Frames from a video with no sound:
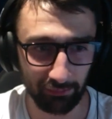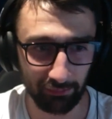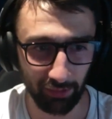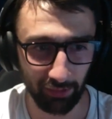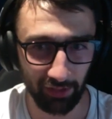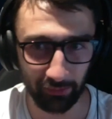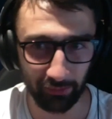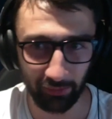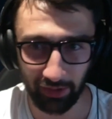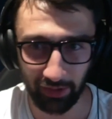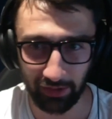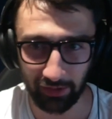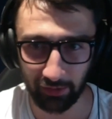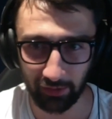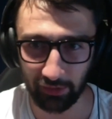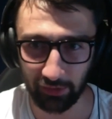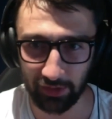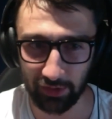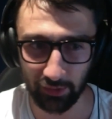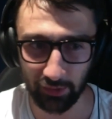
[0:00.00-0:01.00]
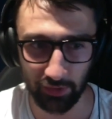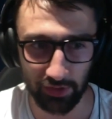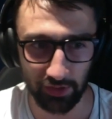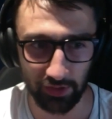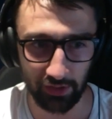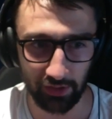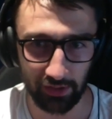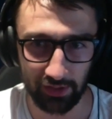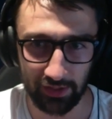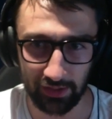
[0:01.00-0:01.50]
by the way, notice your
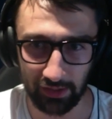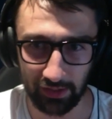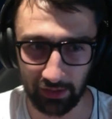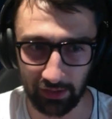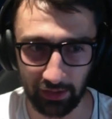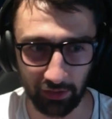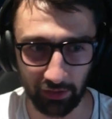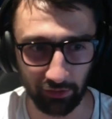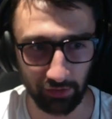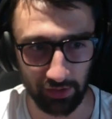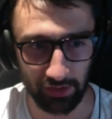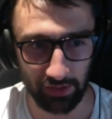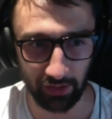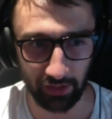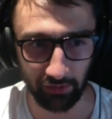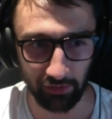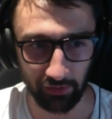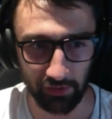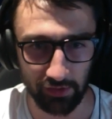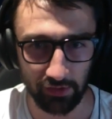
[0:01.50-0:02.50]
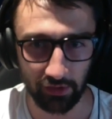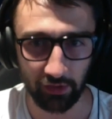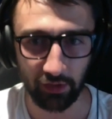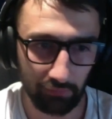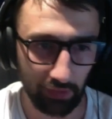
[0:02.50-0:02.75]
site has seen an increase in errors.